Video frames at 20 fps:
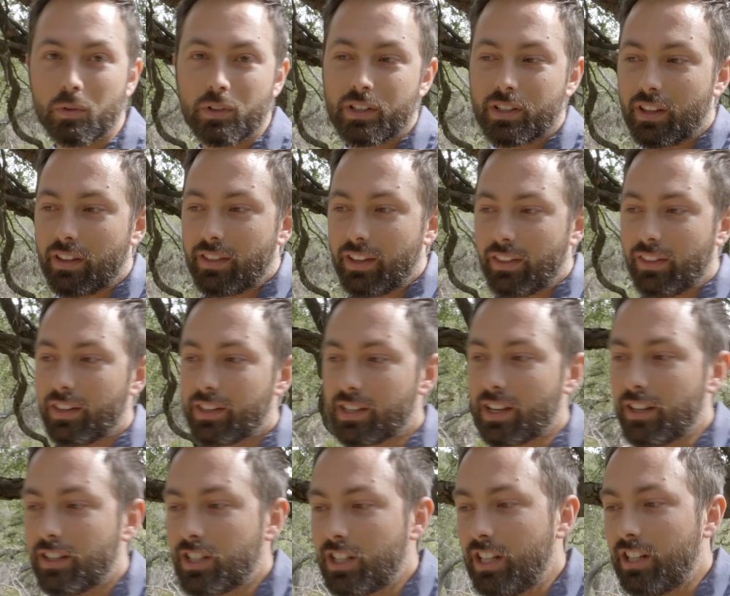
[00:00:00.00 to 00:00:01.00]
was the thing the
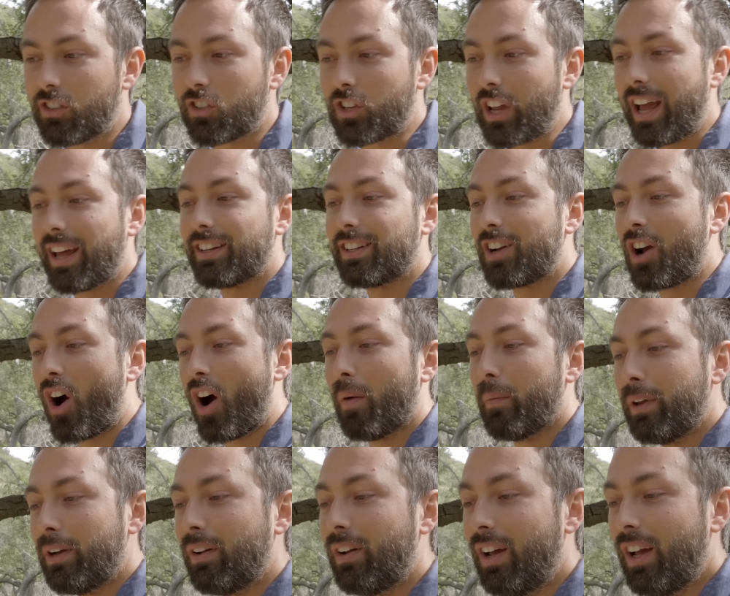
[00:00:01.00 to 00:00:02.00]
sun sneezers had in
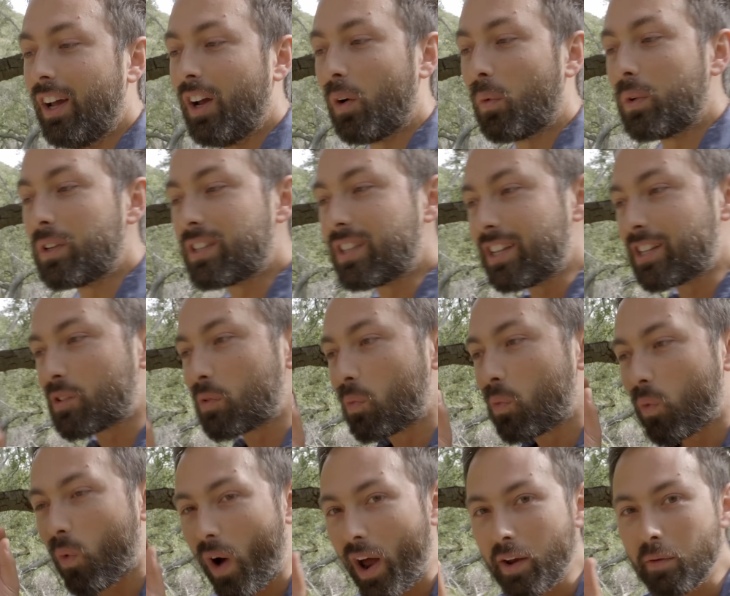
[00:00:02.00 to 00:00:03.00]
common was this
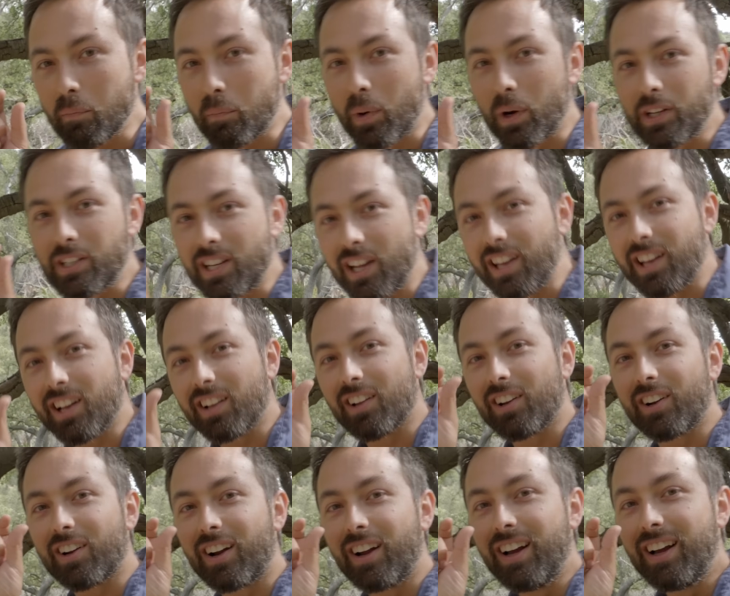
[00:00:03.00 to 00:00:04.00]
one
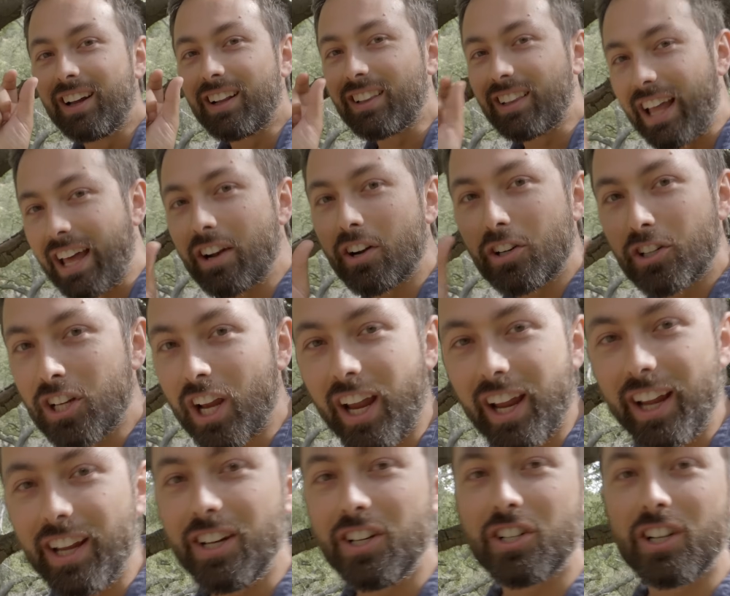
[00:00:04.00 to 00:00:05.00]
particular letter
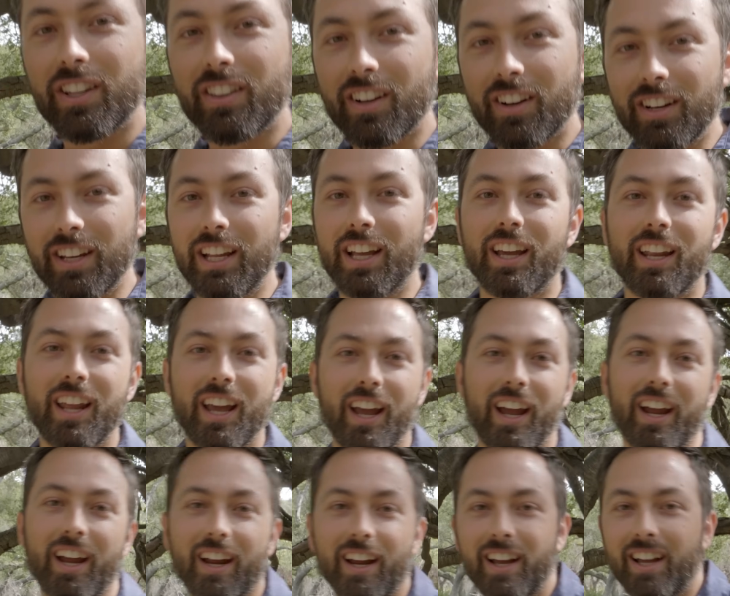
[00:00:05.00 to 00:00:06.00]
change in their
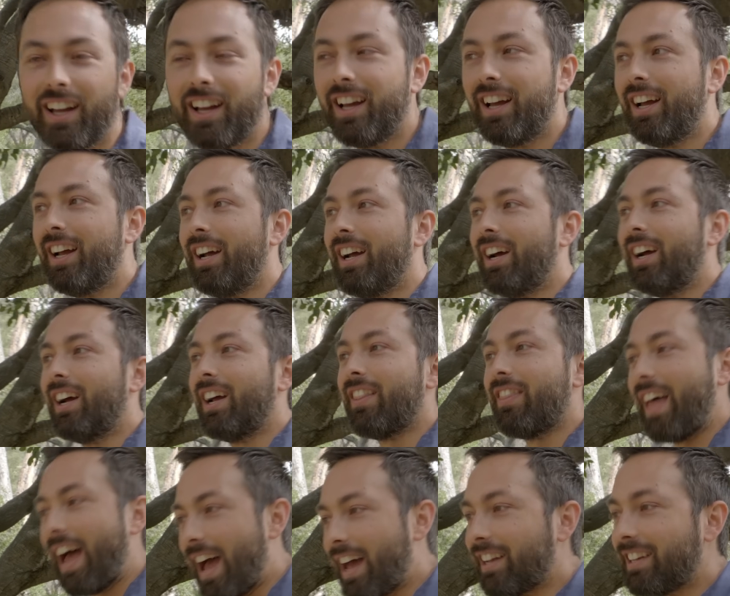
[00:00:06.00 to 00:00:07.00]
DNA.
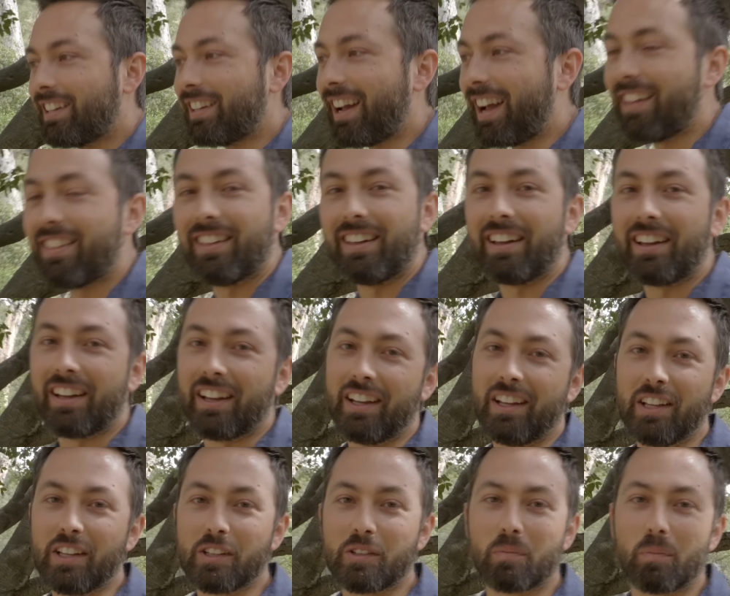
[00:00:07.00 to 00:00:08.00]
That, I think,
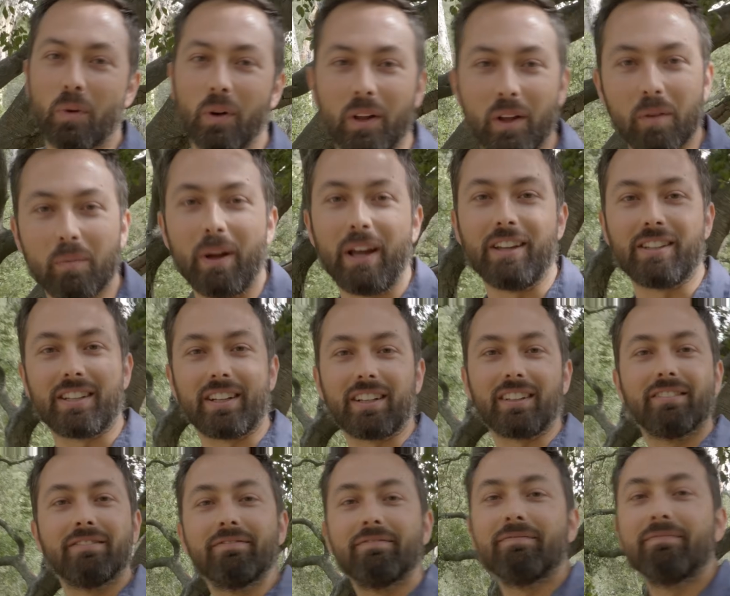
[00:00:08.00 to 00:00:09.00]
is pretty amazing.